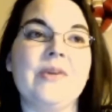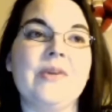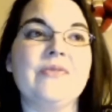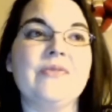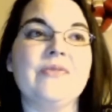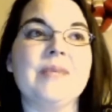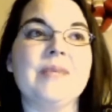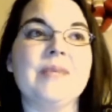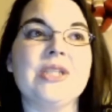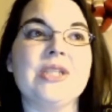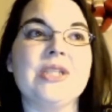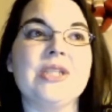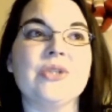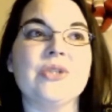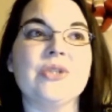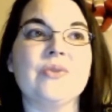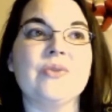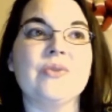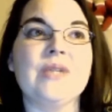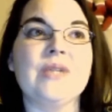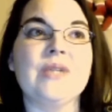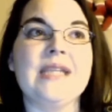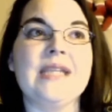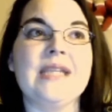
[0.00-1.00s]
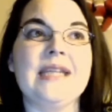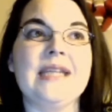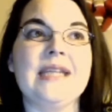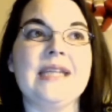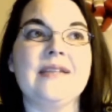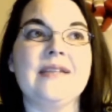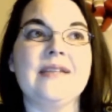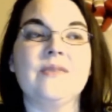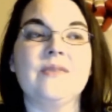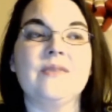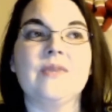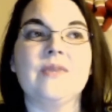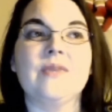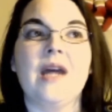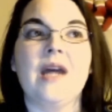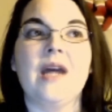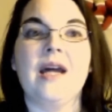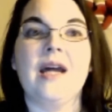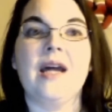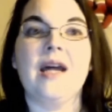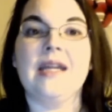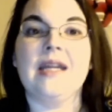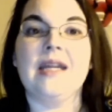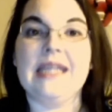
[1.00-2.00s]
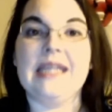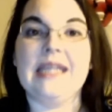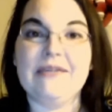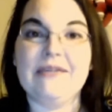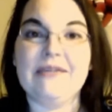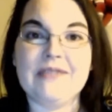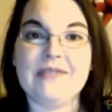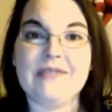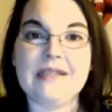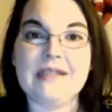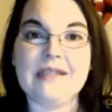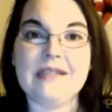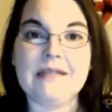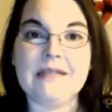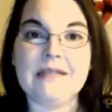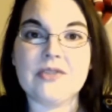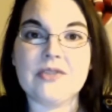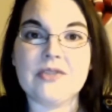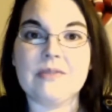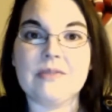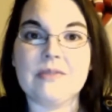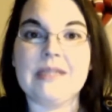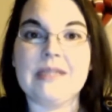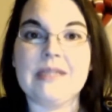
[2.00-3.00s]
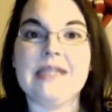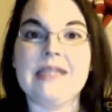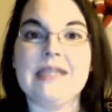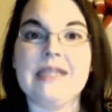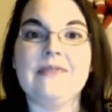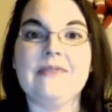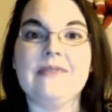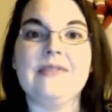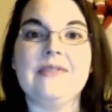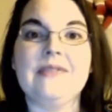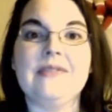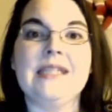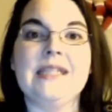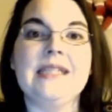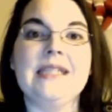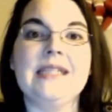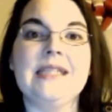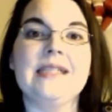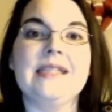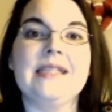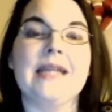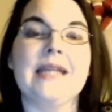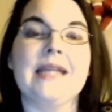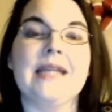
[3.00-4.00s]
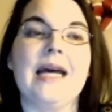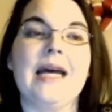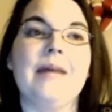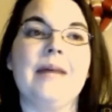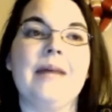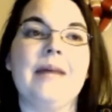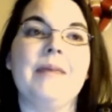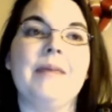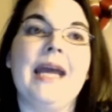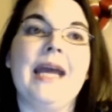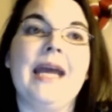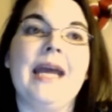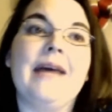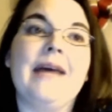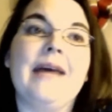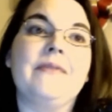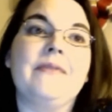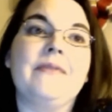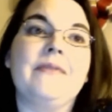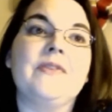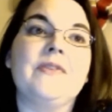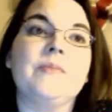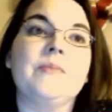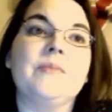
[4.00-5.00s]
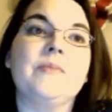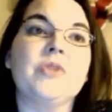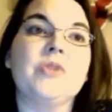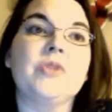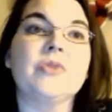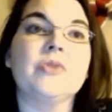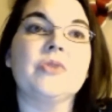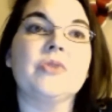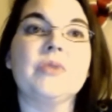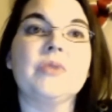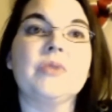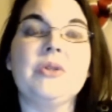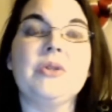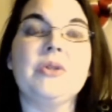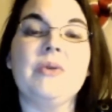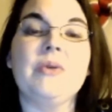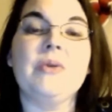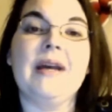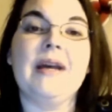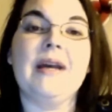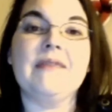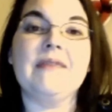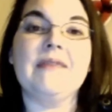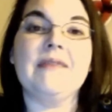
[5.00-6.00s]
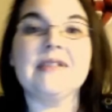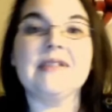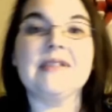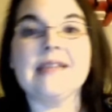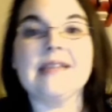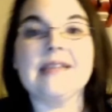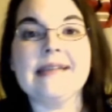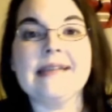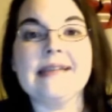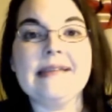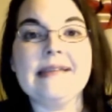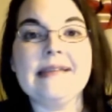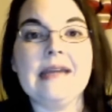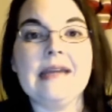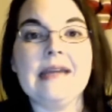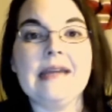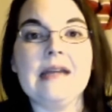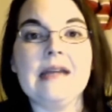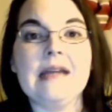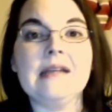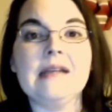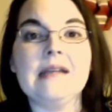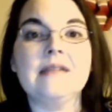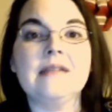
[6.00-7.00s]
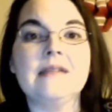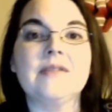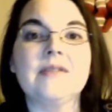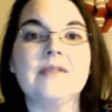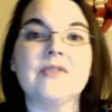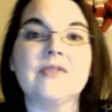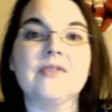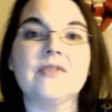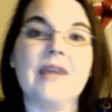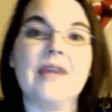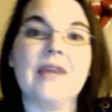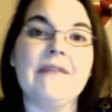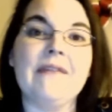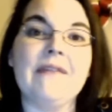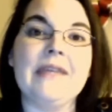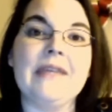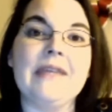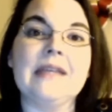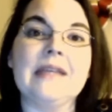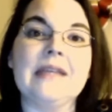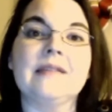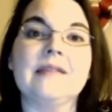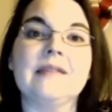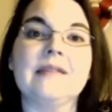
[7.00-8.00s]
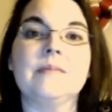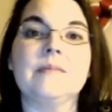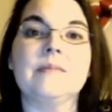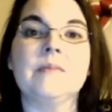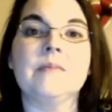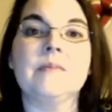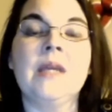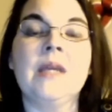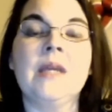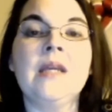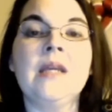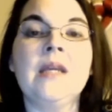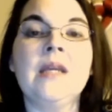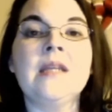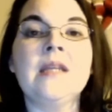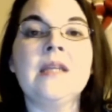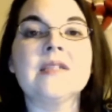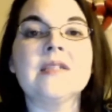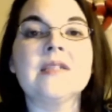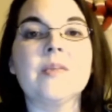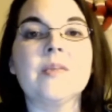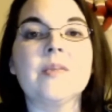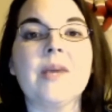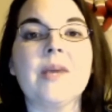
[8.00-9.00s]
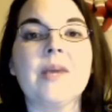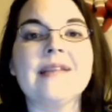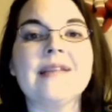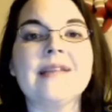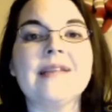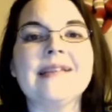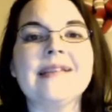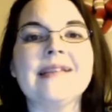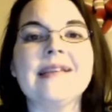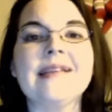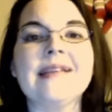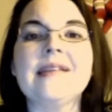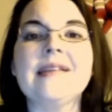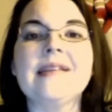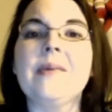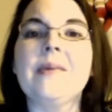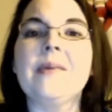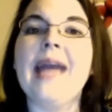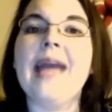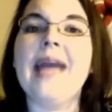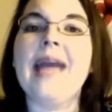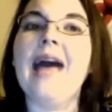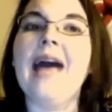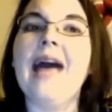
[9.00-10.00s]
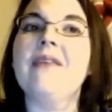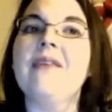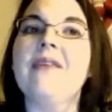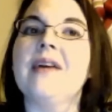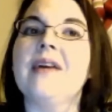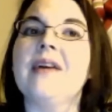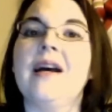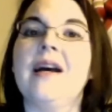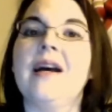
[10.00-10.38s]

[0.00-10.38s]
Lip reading: of my children is gifted, extremely gifted. I have some children who have dyslexia, dysgraphia, some slow processing. So we have